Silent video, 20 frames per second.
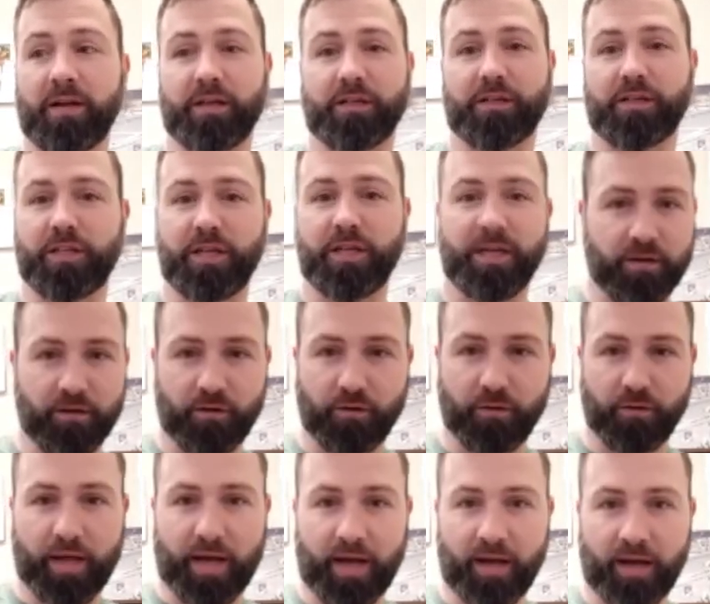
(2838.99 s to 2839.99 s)
She can
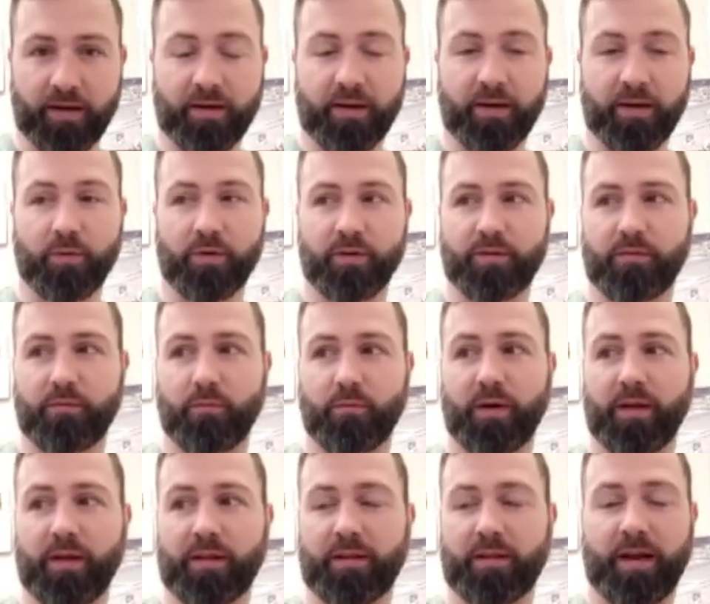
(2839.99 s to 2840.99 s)
do that with yeah.
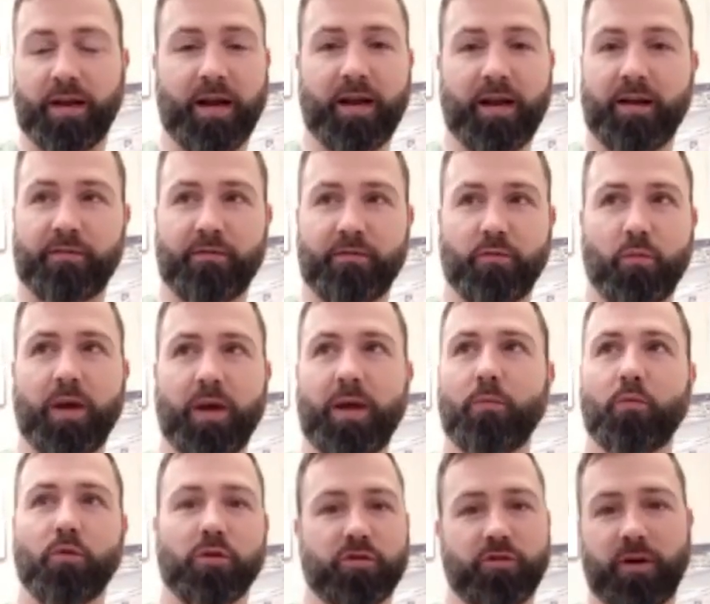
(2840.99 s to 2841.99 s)
with, and I have way
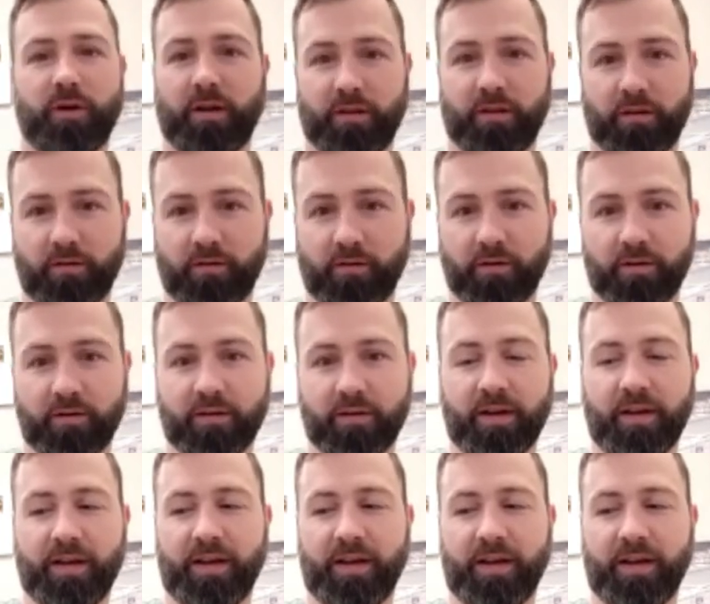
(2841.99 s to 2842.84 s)
more training than her.